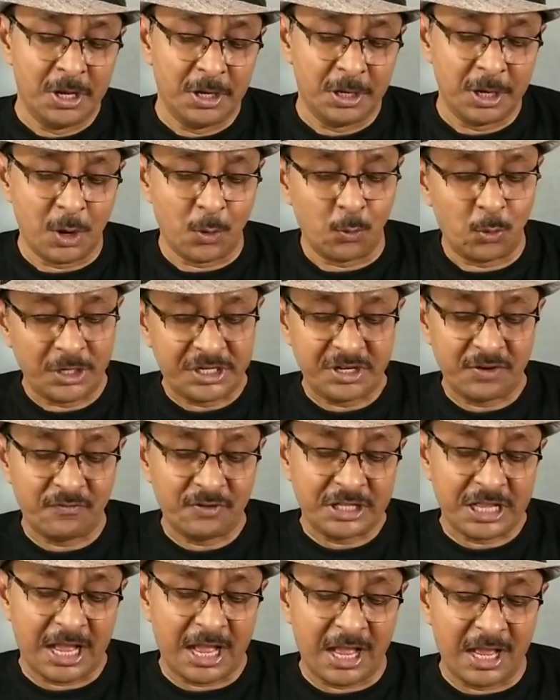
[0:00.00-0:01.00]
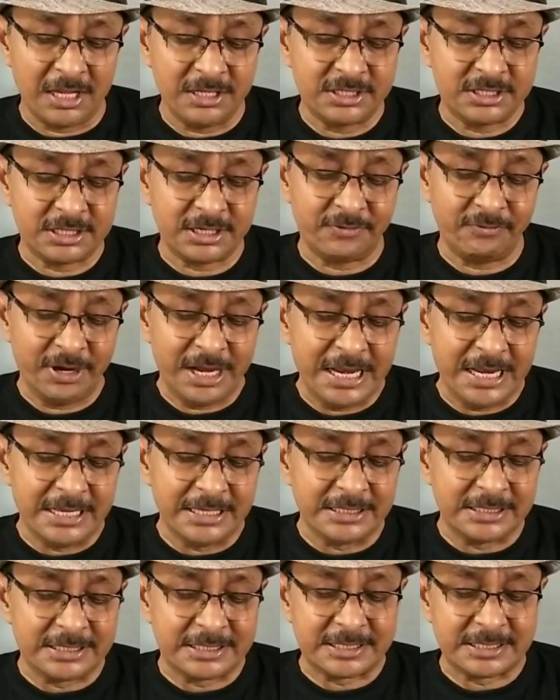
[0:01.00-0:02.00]
Now, whatever the answer
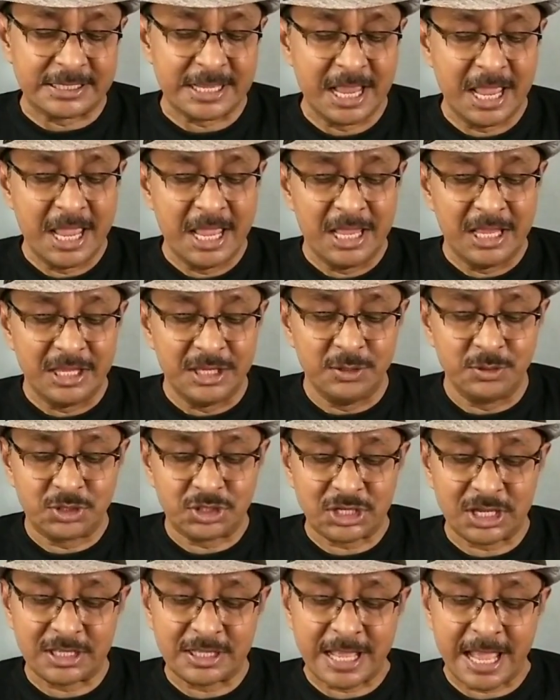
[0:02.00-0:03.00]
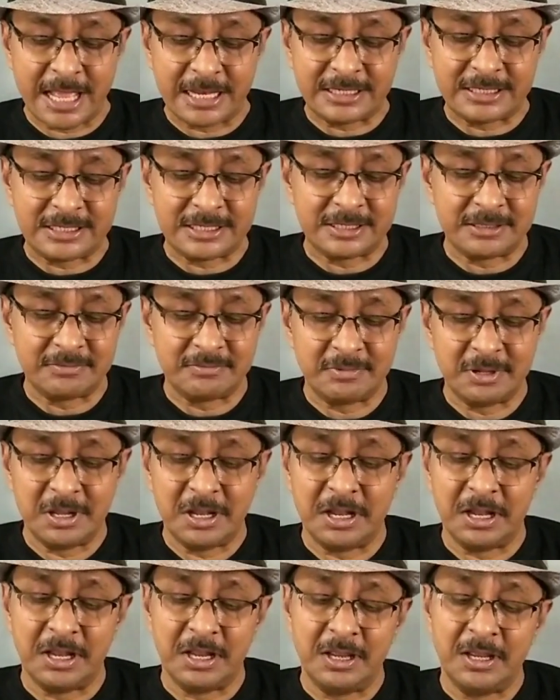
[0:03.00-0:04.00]
is, you say that
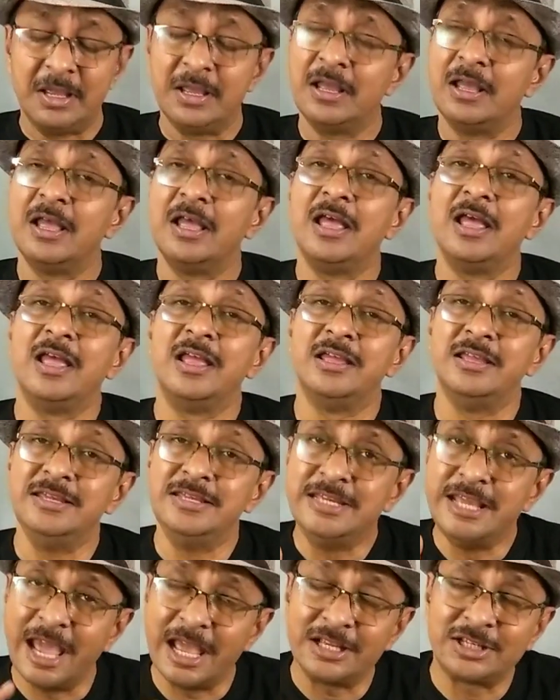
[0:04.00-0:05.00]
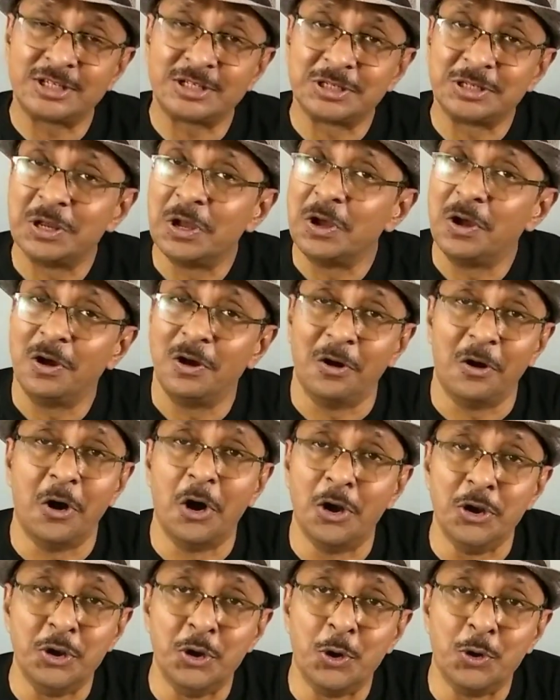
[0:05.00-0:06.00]
yes
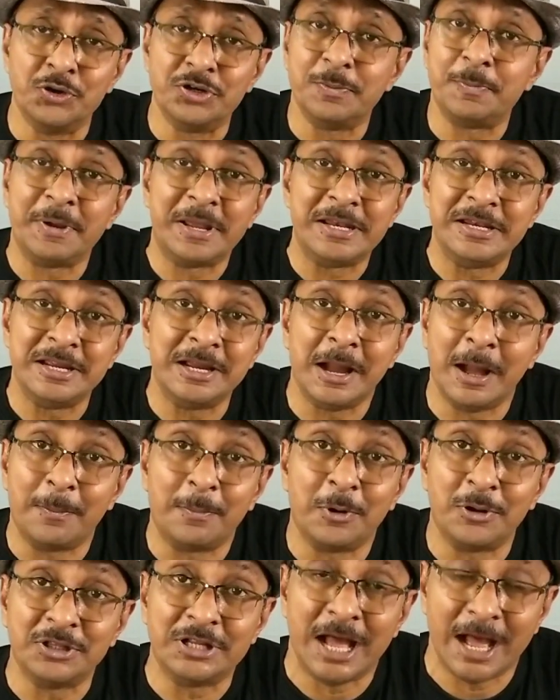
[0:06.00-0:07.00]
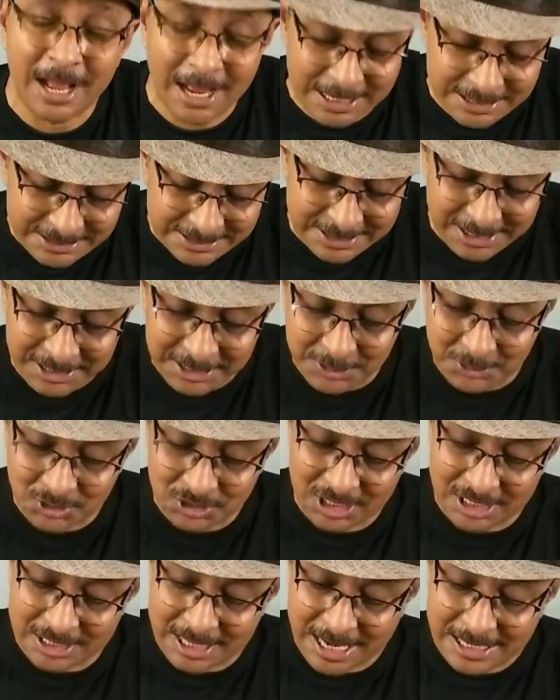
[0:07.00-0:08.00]
or no, depending upon the answer. You
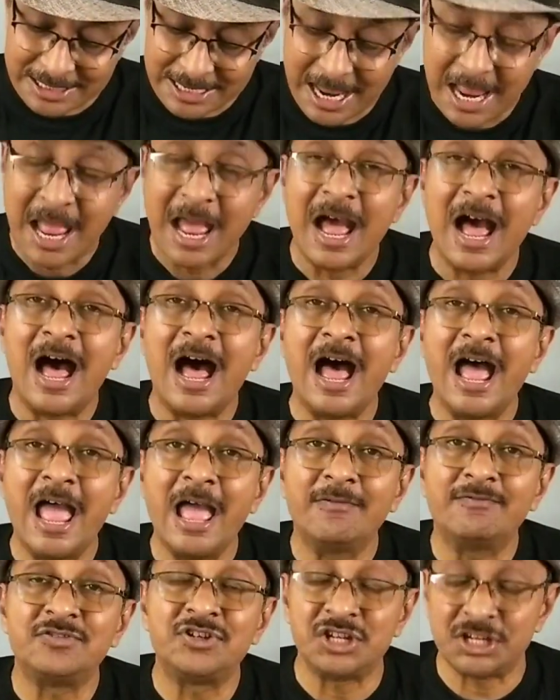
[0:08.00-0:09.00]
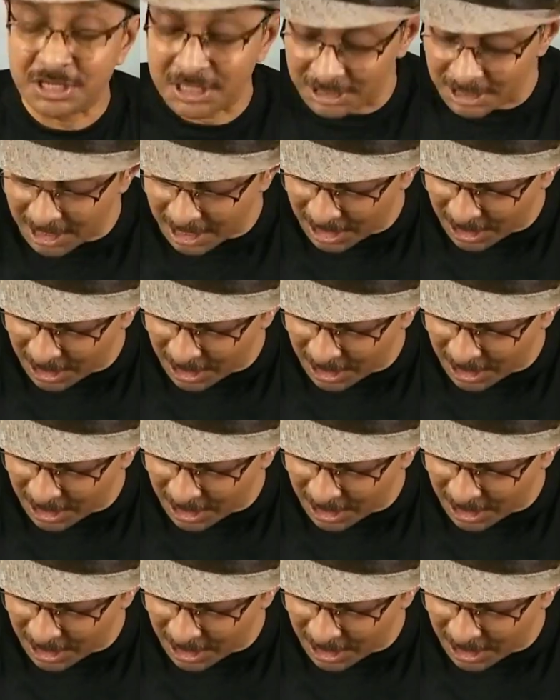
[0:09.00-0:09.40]
say that I have taken